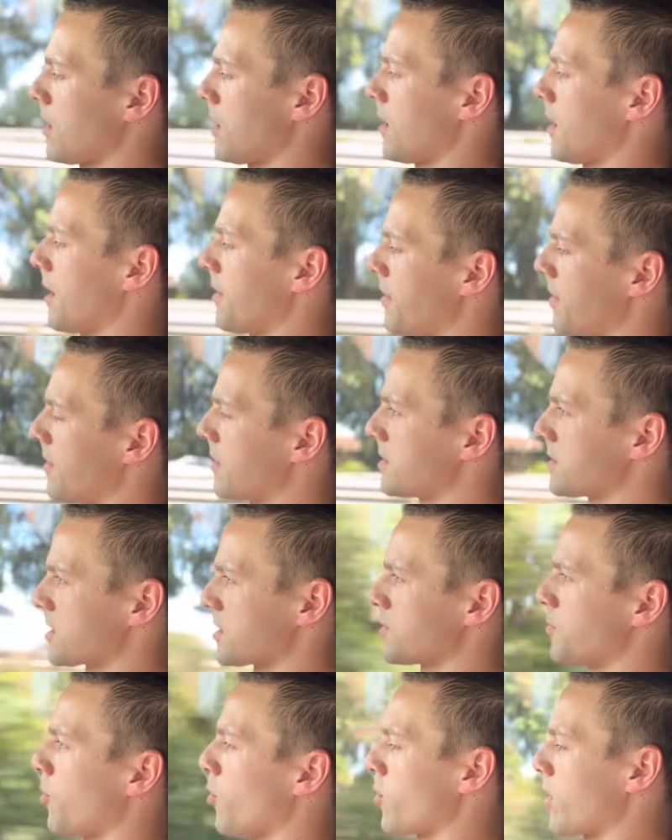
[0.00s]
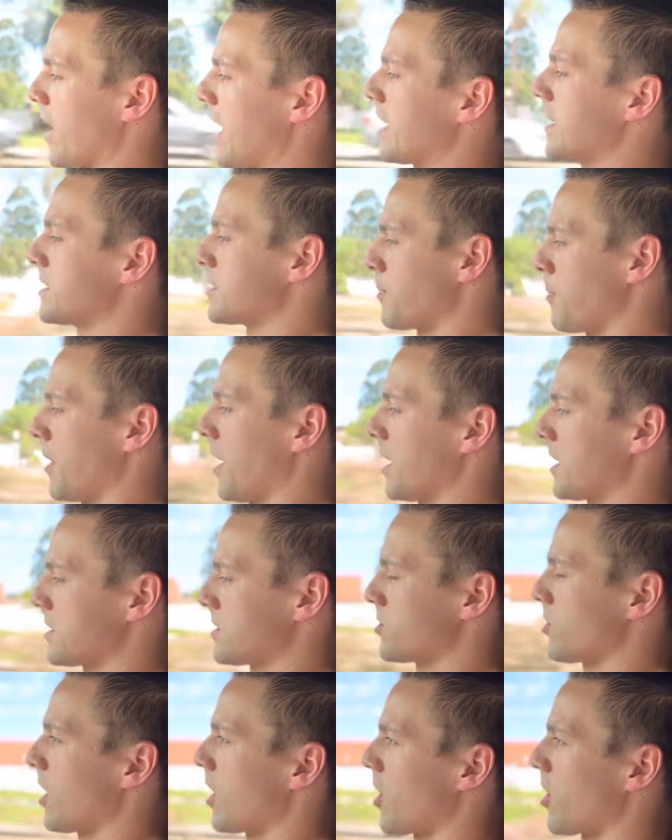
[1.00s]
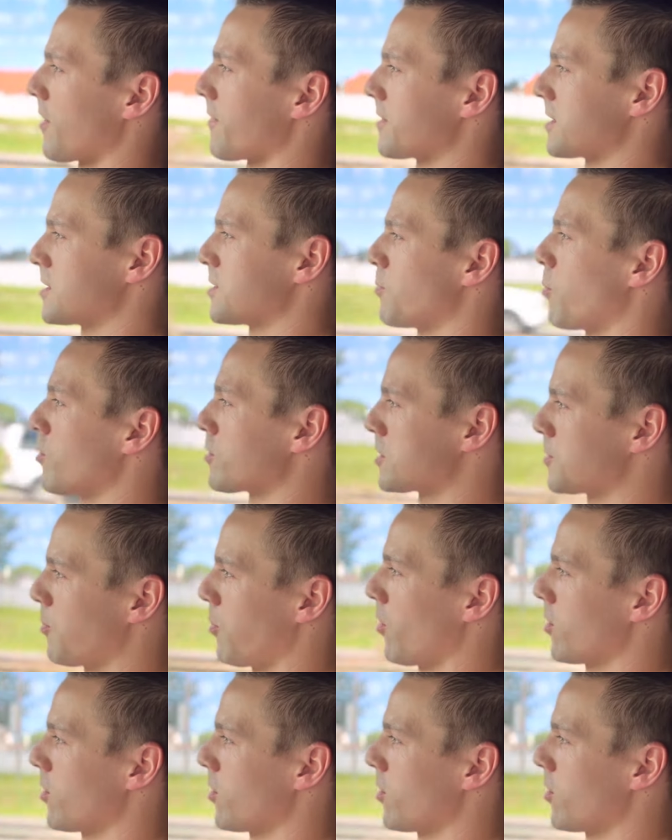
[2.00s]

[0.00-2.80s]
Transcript: and then there's a sport S plus, so I don't know if it's sport